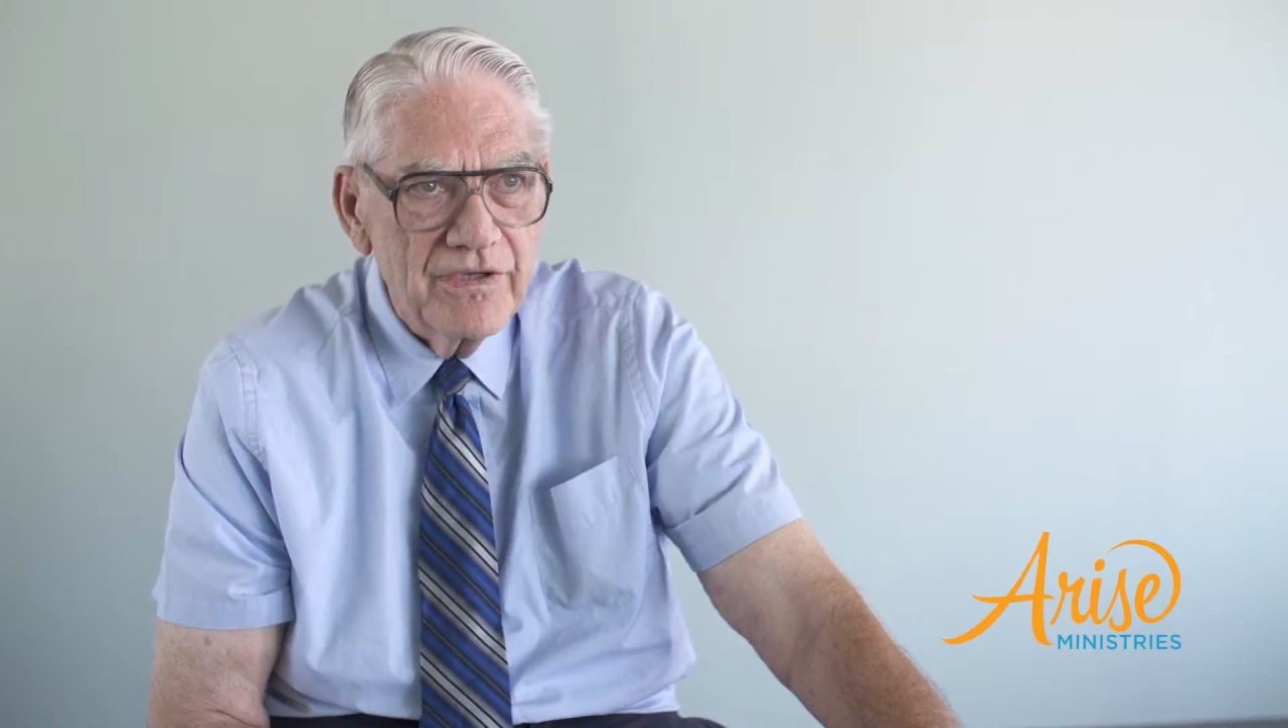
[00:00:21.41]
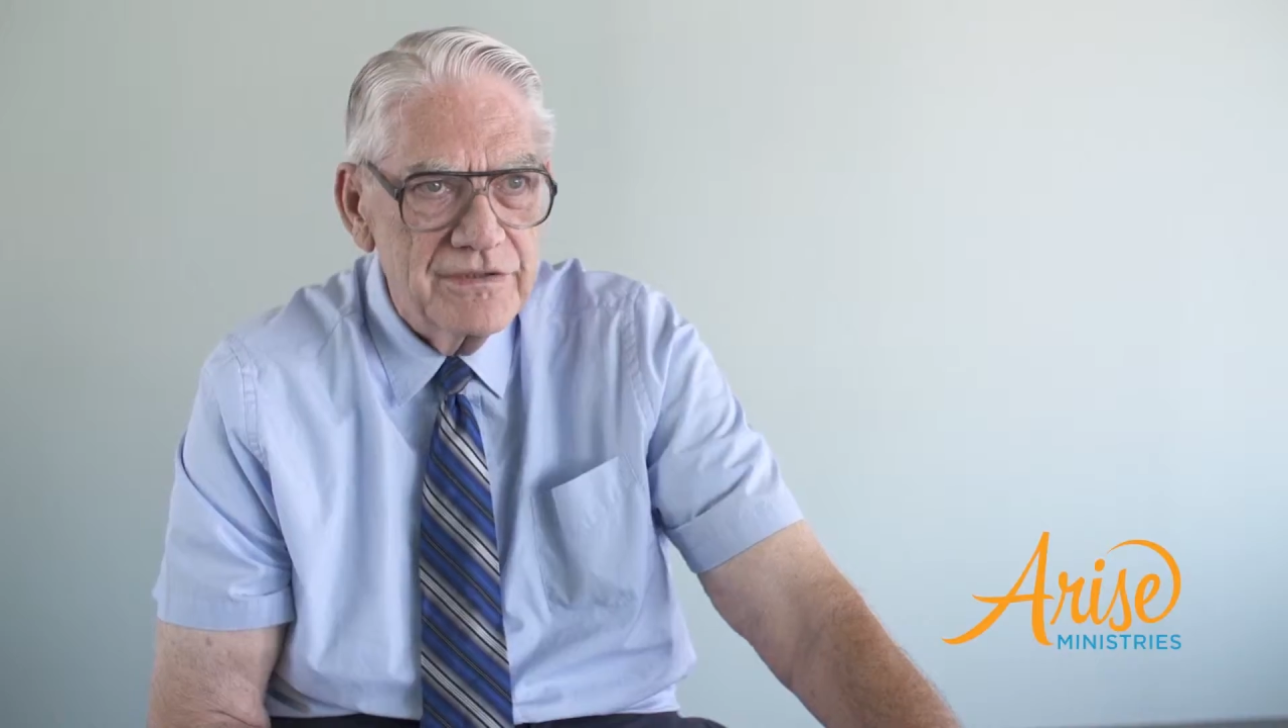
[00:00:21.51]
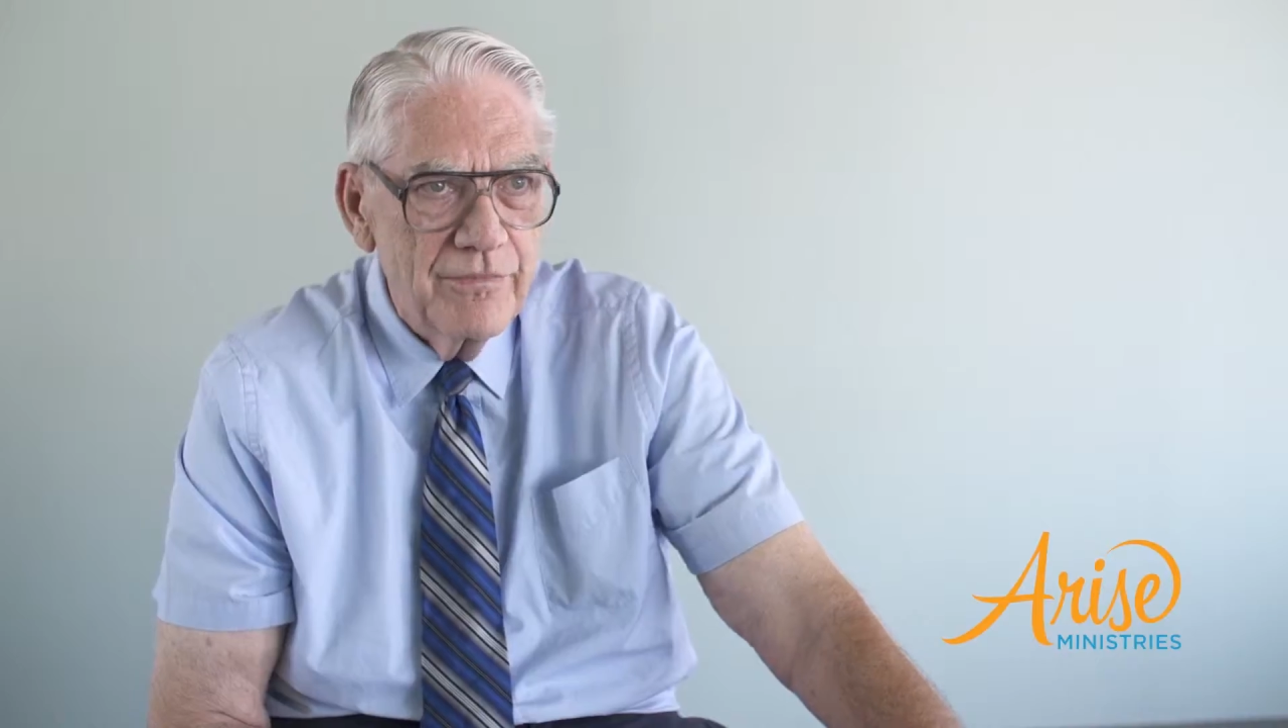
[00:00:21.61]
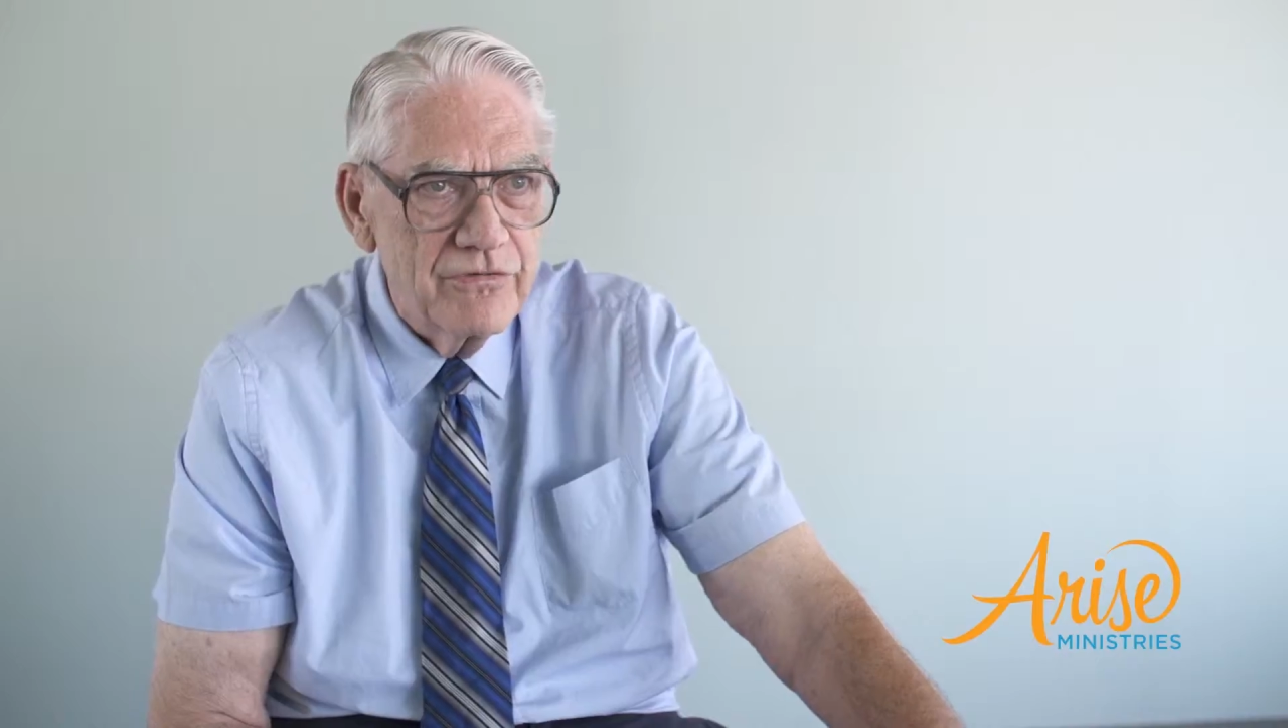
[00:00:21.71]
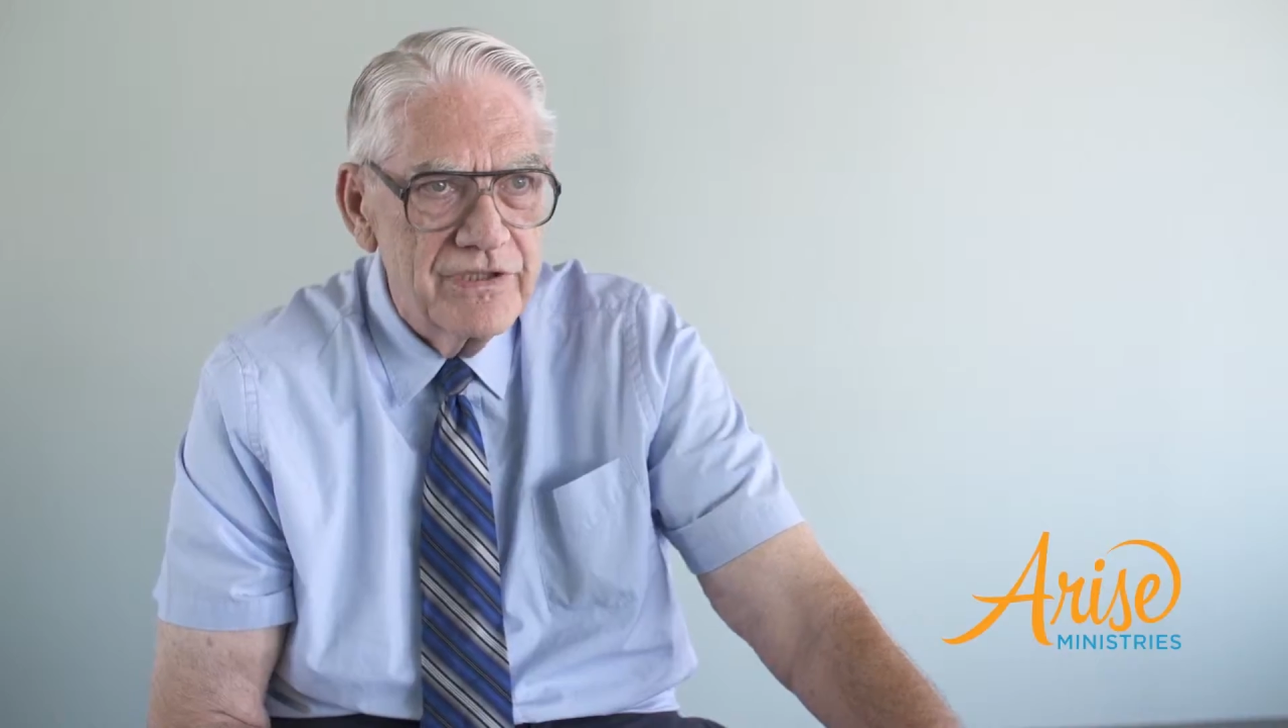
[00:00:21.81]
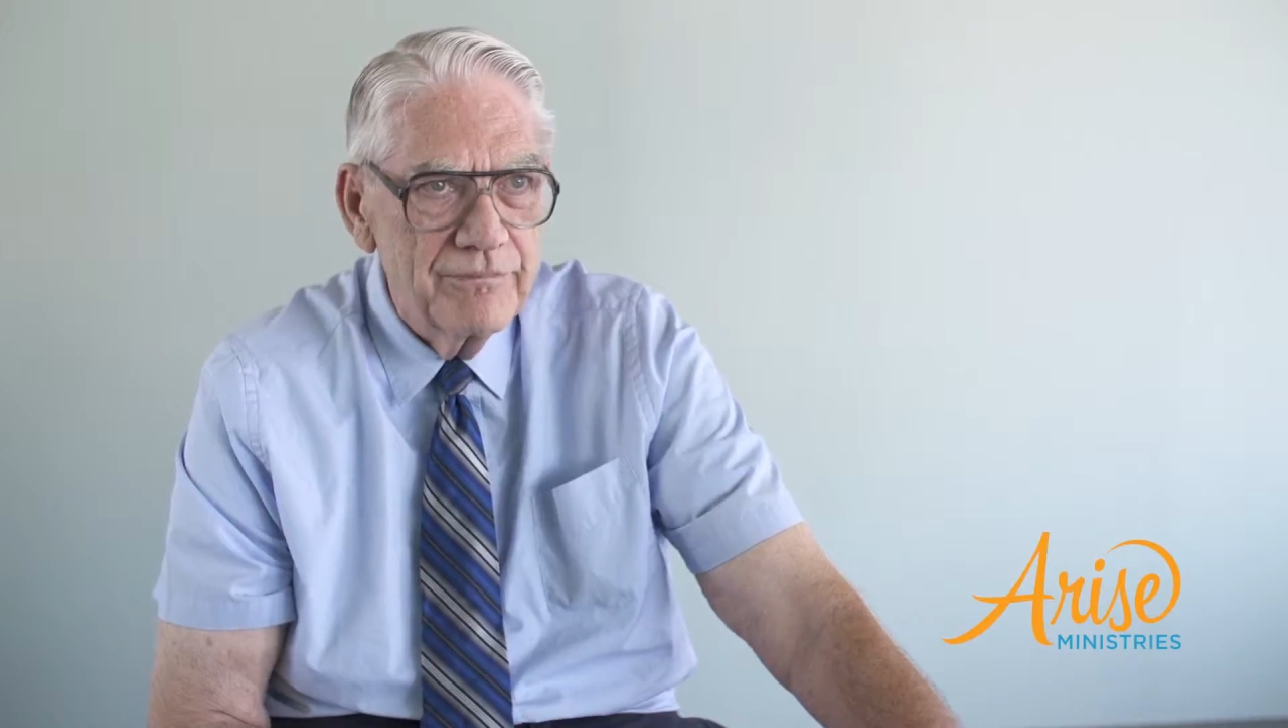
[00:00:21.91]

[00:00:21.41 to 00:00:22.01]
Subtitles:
one is the most